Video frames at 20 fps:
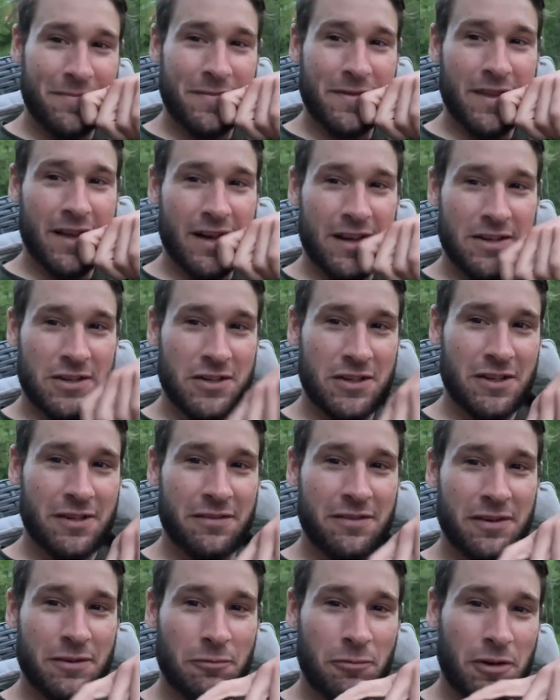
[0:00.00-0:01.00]
Not sure
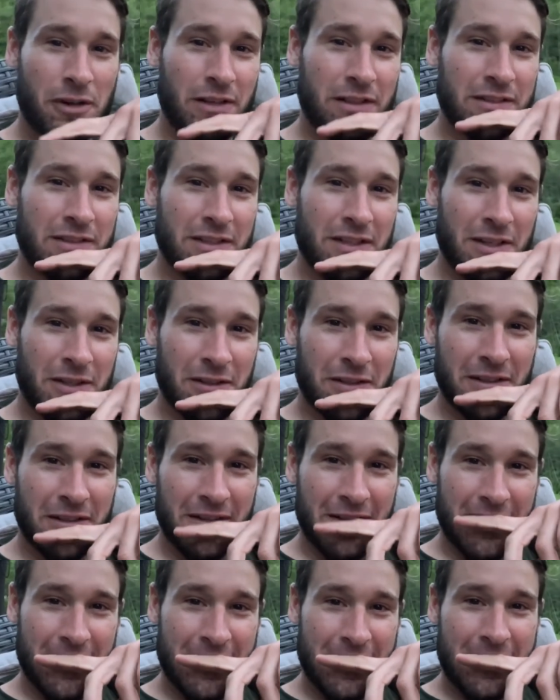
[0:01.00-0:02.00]
if it works though.
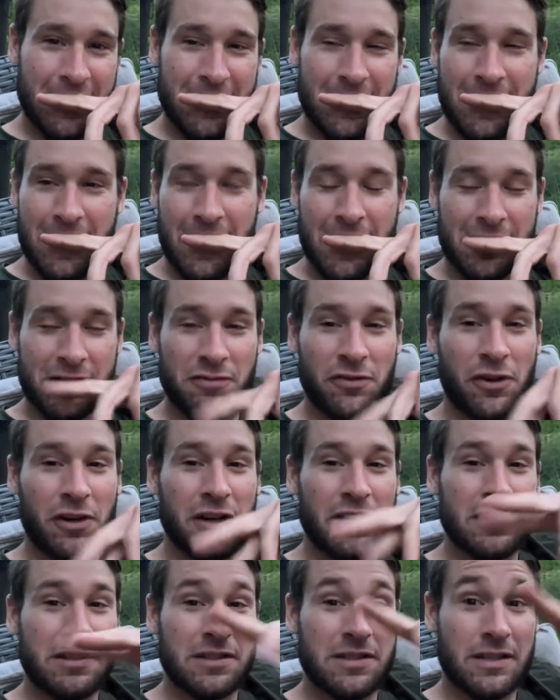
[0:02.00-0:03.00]
As far
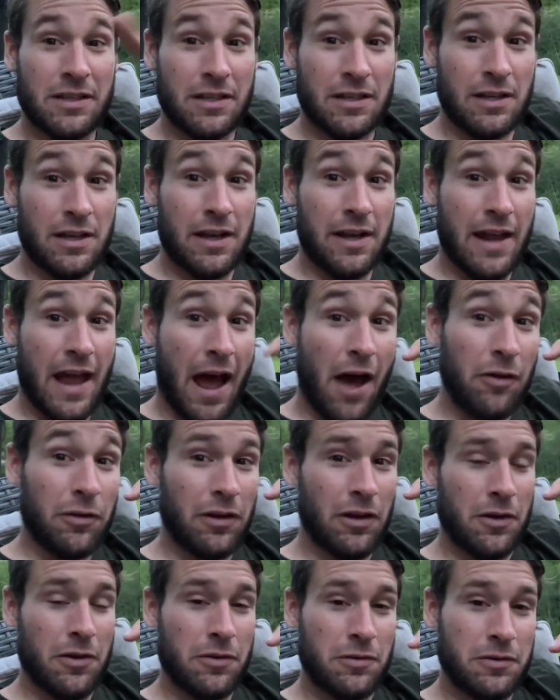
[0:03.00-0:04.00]
as
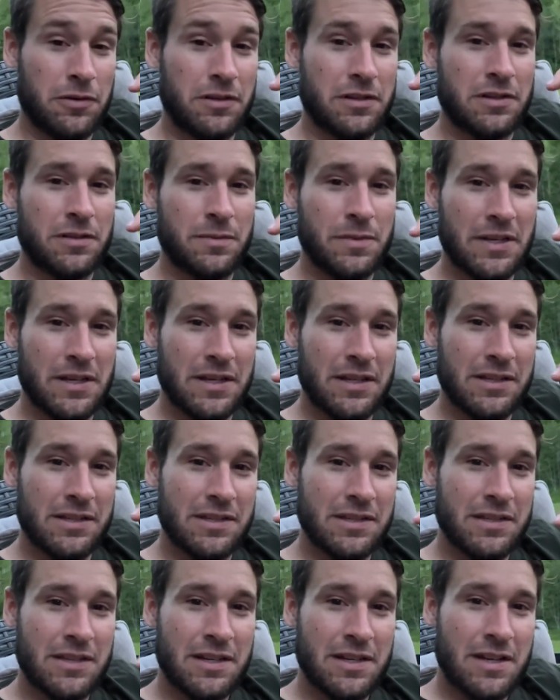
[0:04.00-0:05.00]
download
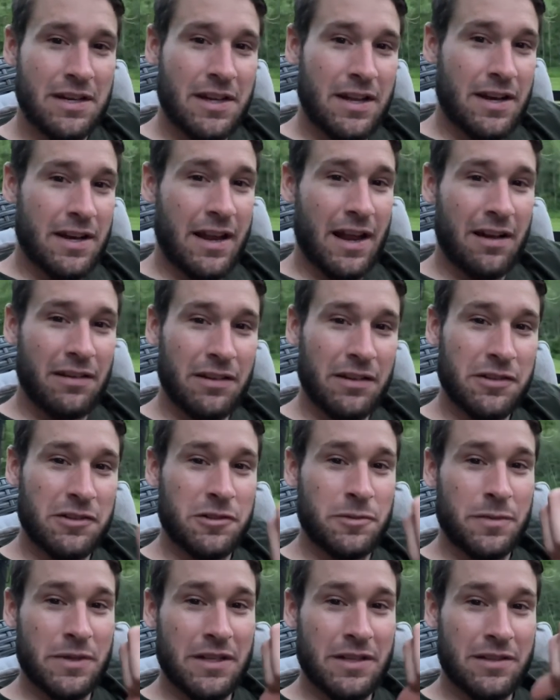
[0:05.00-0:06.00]
speeds
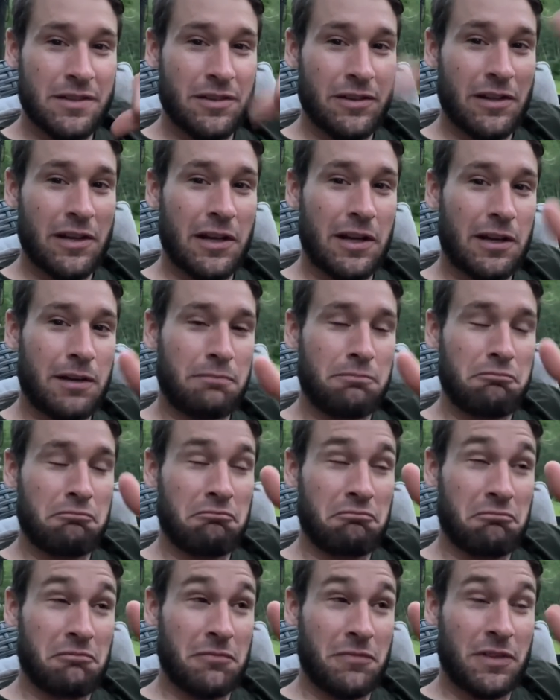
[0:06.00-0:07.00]
are like
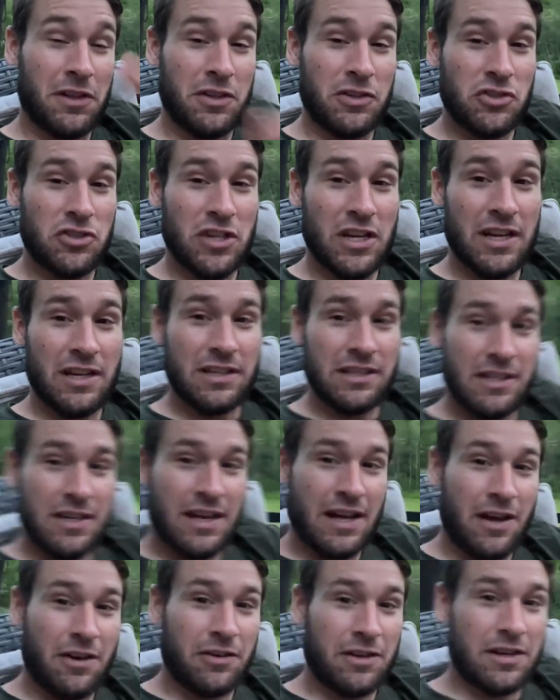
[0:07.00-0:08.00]
legit
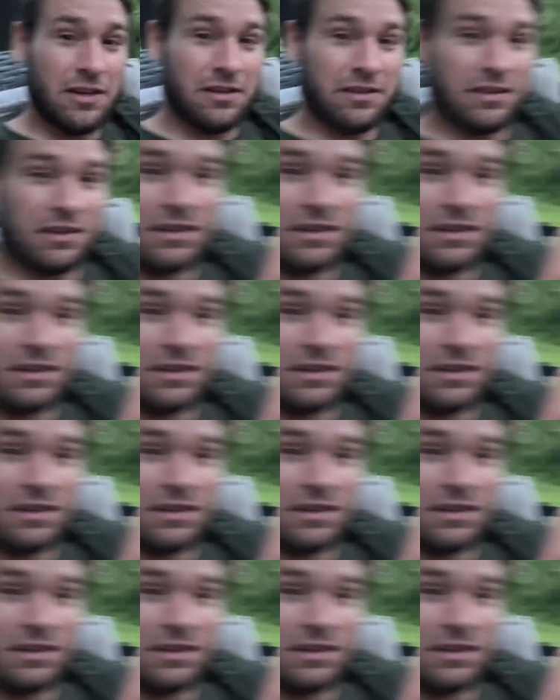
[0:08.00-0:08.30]
out here in